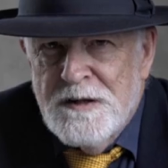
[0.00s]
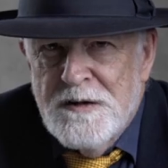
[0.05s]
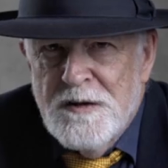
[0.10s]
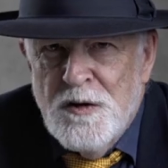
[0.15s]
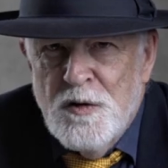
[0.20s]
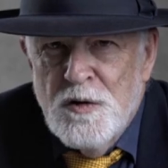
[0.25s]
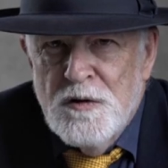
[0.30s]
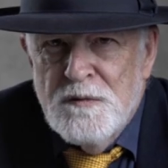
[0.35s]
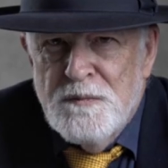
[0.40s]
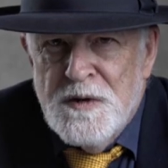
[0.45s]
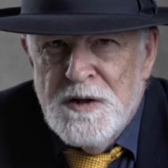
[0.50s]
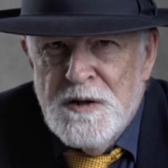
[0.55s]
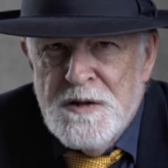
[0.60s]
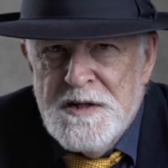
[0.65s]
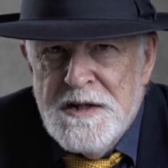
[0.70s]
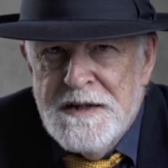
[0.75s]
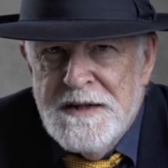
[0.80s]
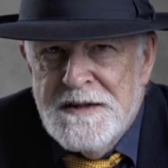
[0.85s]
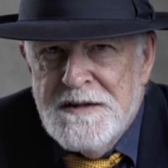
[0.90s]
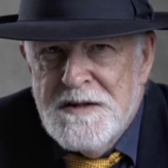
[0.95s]
an old
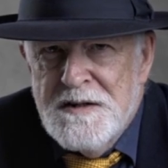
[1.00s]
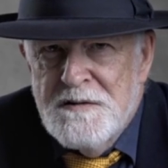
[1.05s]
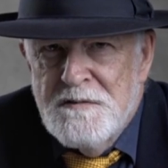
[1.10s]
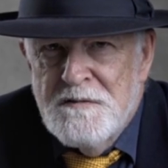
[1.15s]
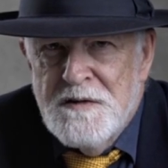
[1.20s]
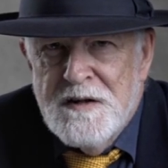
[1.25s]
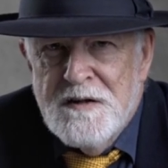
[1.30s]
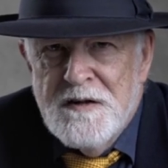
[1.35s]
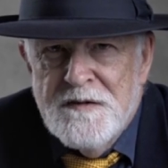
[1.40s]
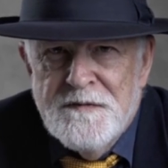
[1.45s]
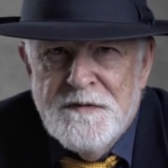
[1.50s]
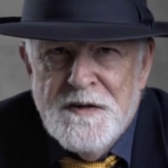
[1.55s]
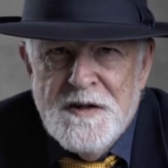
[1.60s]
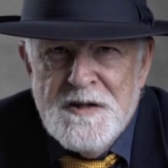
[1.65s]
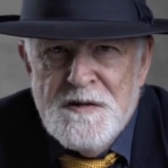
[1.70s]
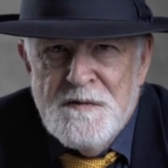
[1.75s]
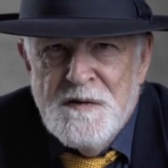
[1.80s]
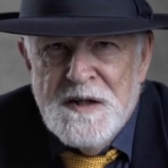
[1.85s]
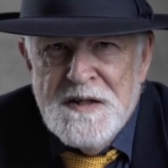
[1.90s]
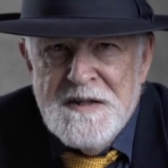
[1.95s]
project, one of the
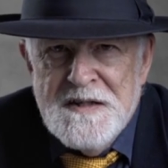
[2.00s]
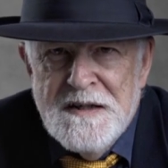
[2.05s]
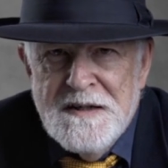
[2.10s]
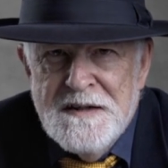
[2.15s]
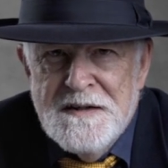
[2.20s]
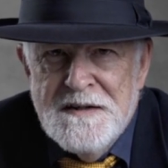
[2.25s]
first ones I